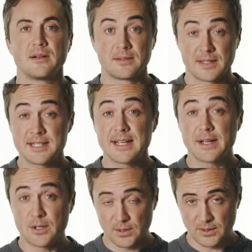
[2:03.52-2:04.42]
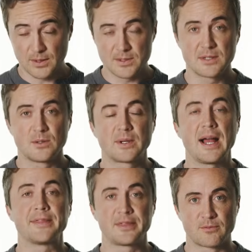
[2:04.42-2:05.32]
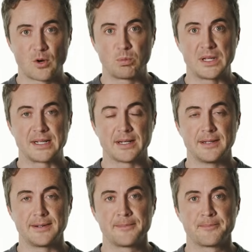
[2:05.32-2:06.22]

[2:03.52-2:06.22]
Let's take a closer look at the Roleplay Card.